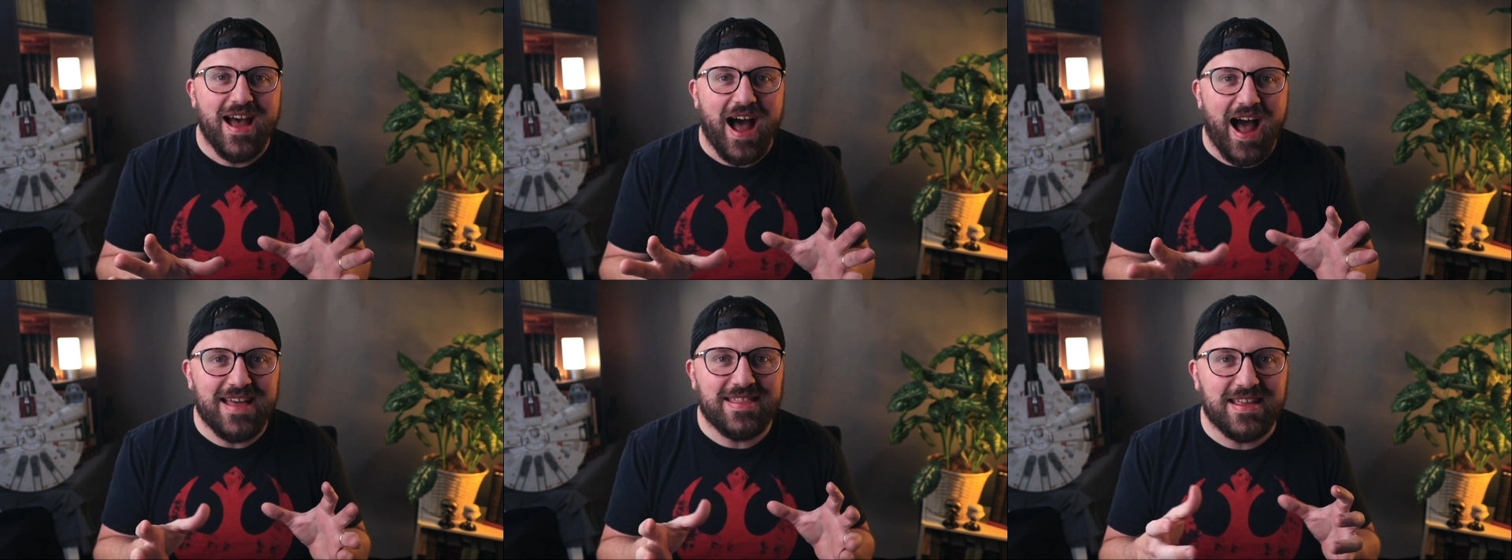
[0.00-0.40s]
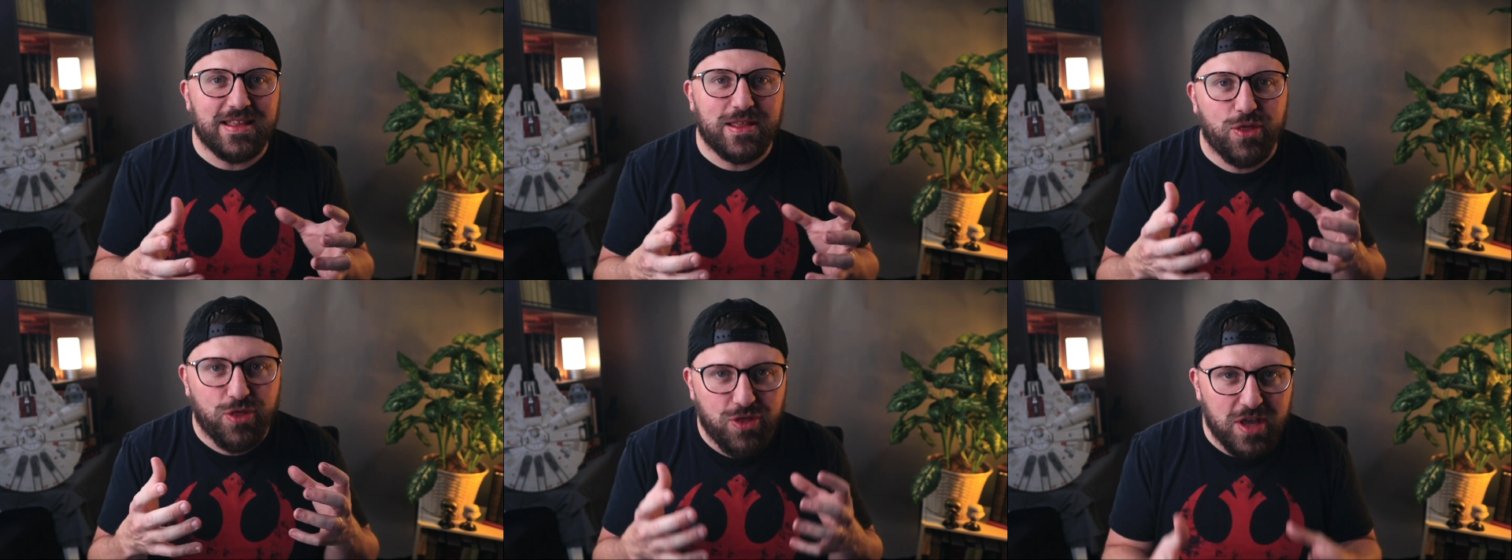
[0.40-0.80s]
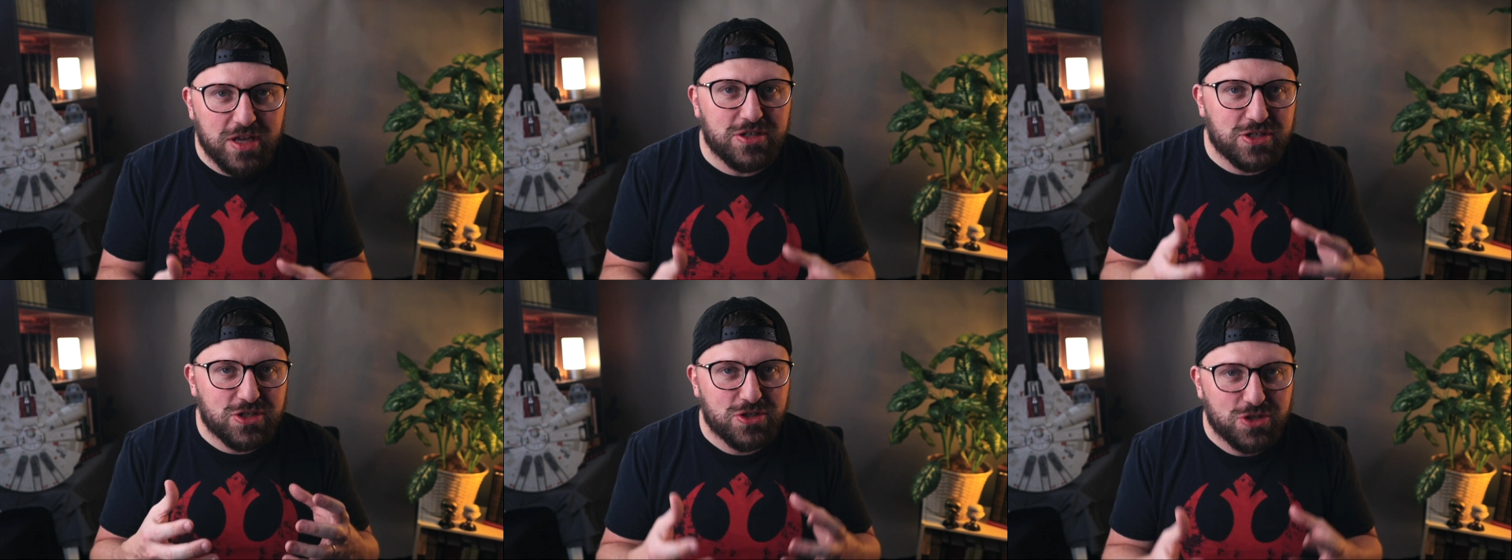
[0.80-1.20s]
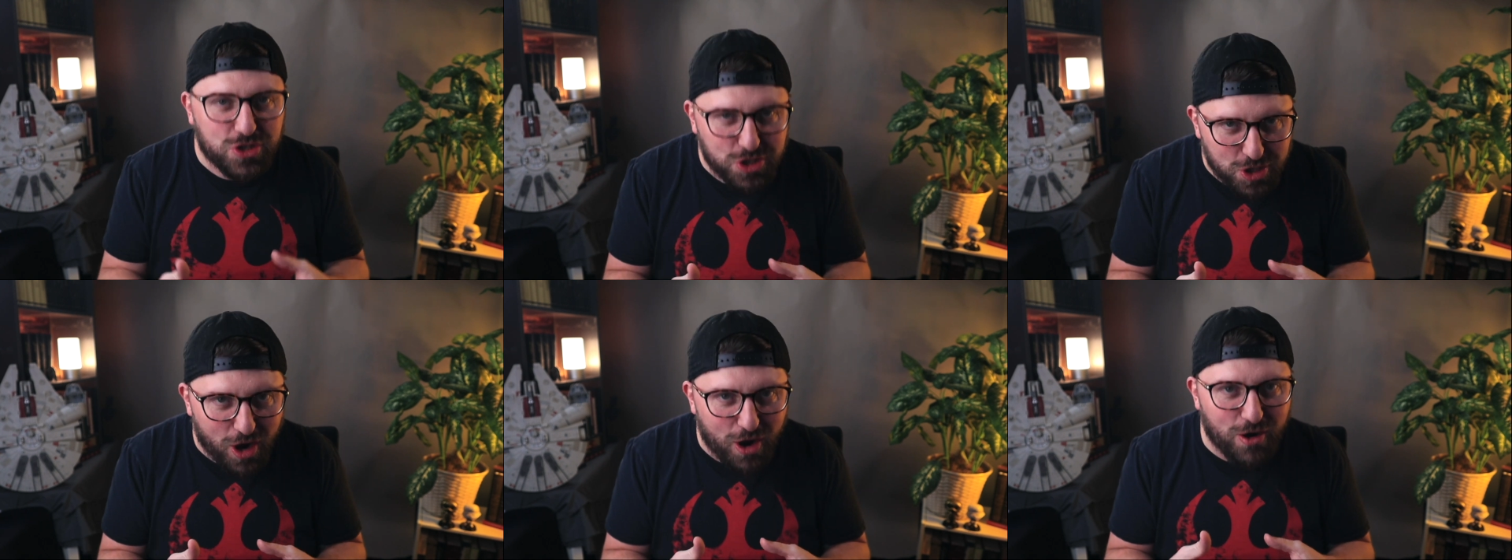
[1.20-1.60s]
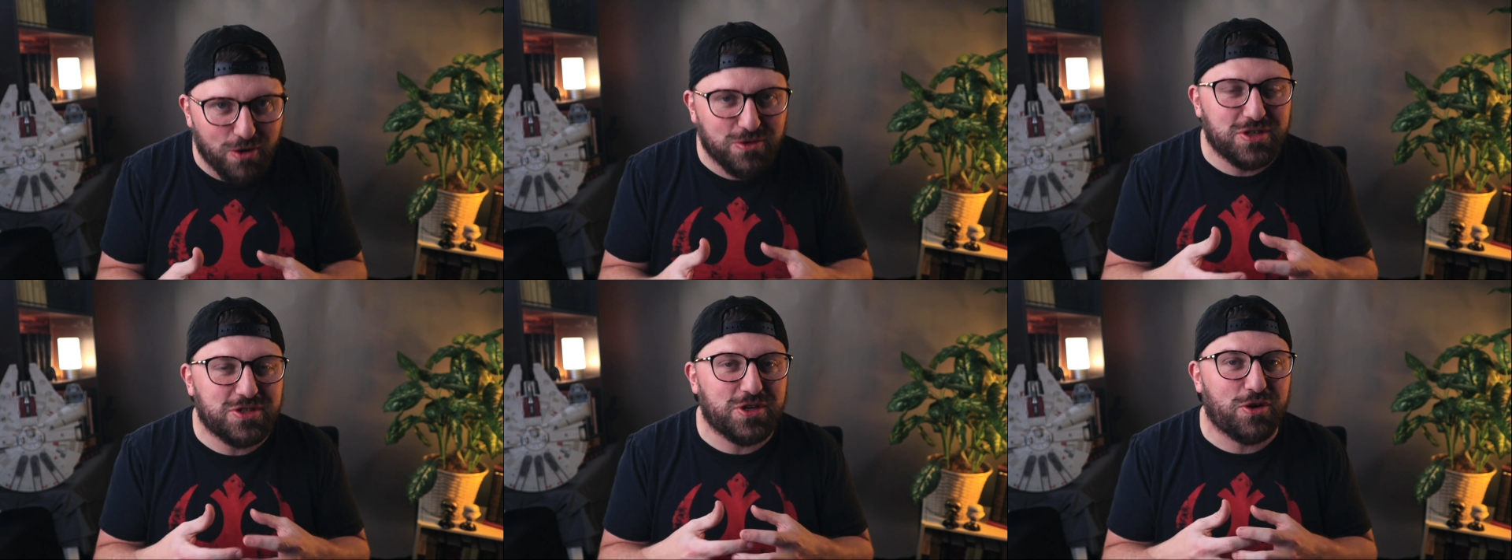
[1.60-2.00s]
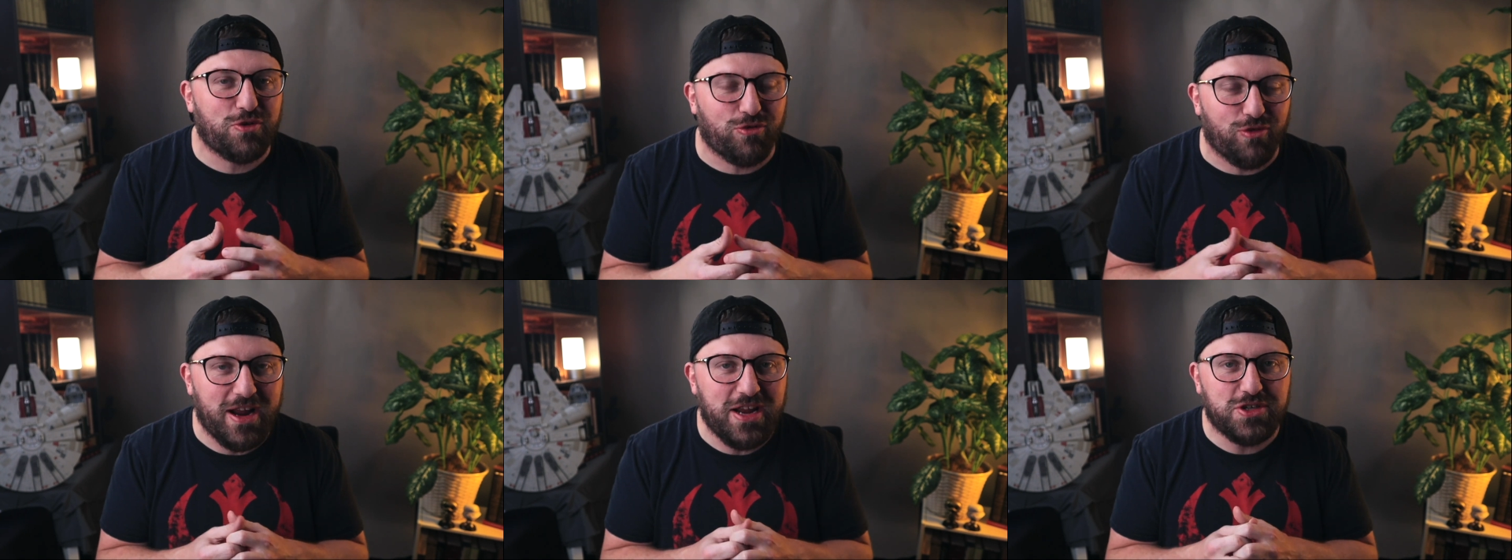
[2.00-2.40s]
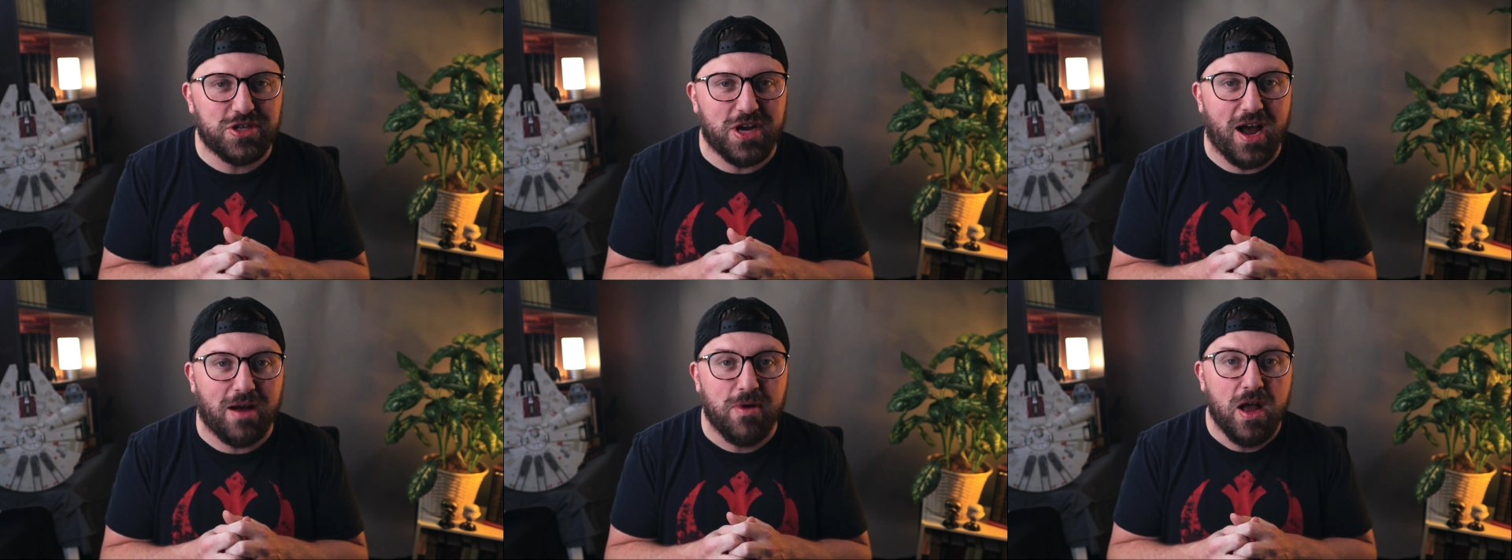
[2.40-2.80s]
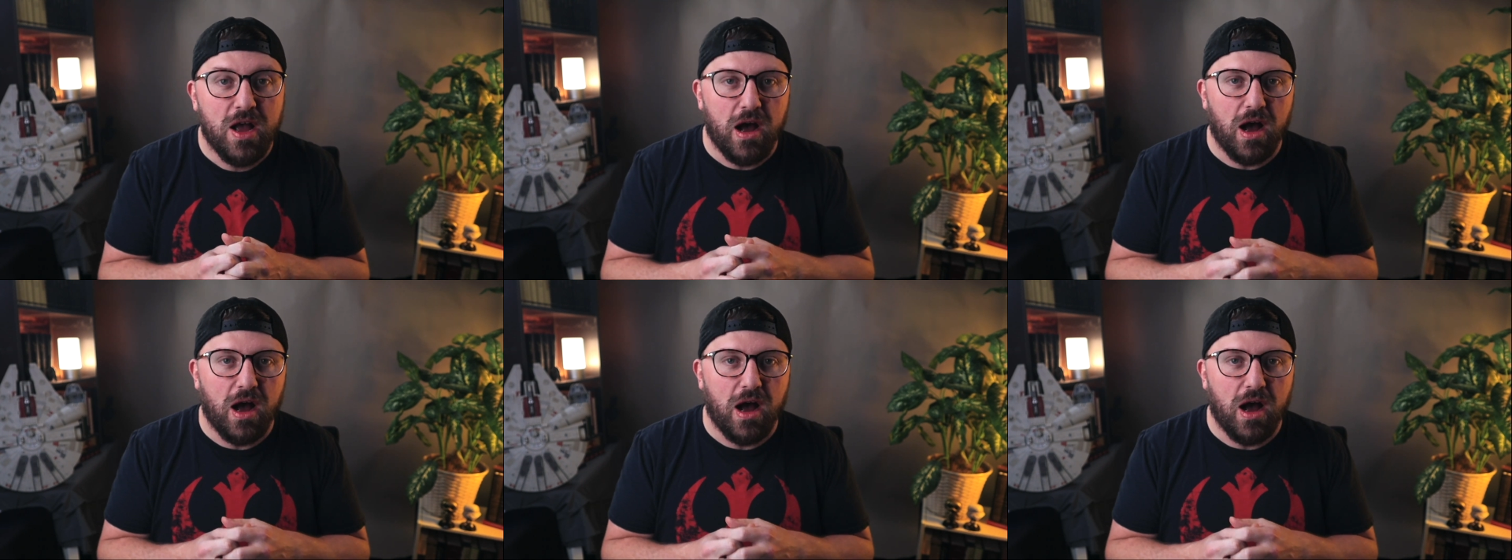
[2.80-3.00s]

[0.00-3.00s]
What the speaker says: I think this show does a great job